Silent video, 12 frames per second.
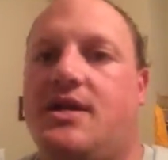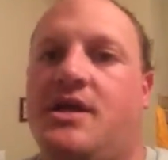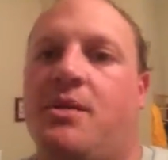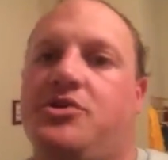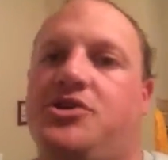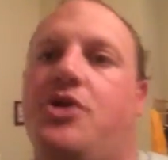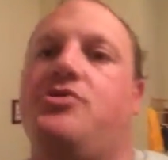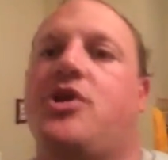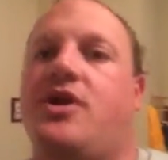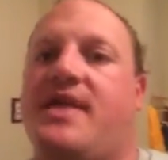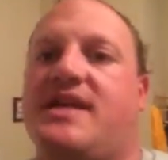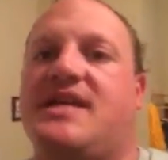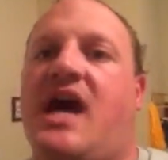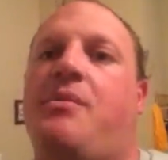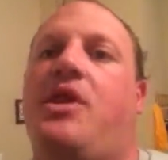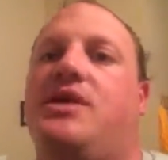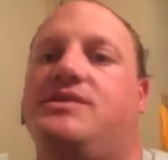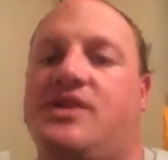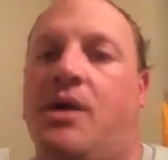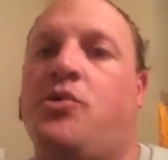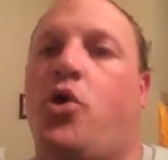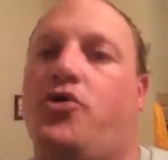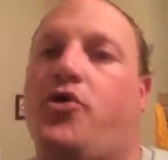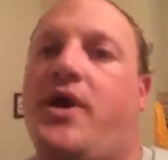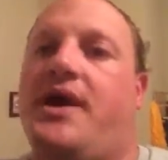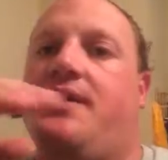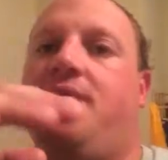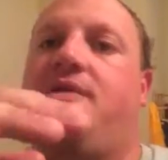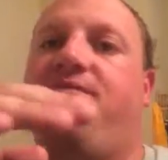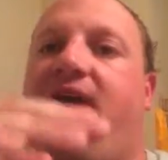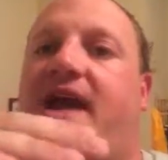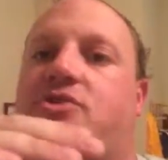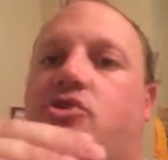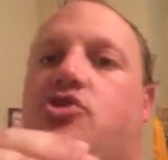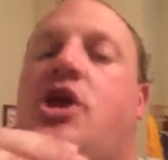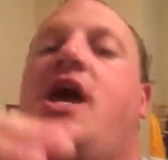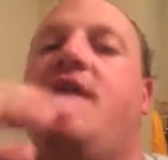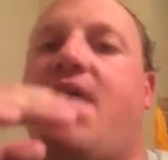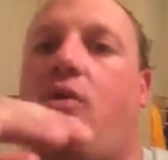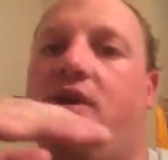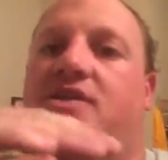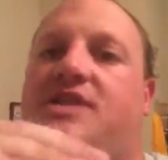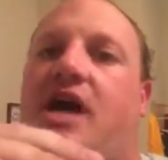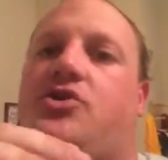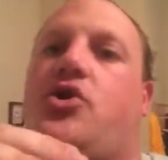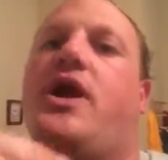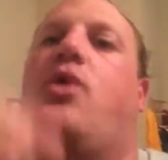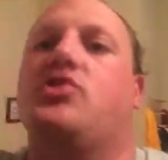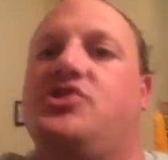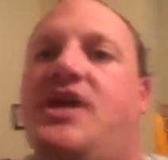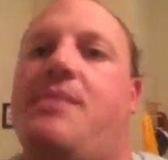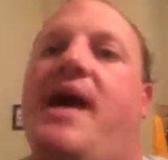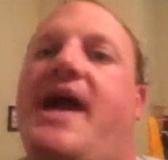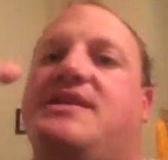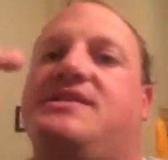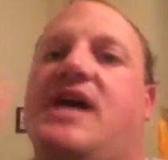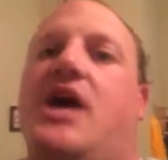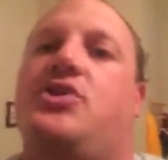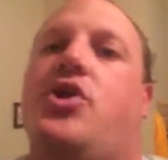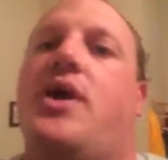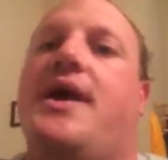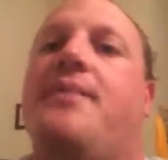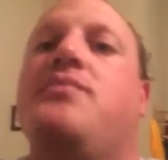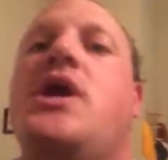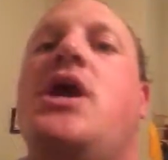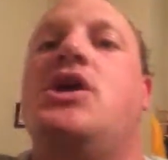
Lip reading: Number two, during that time, some North Korean defectors that were in South Korea were sent back to South Korea.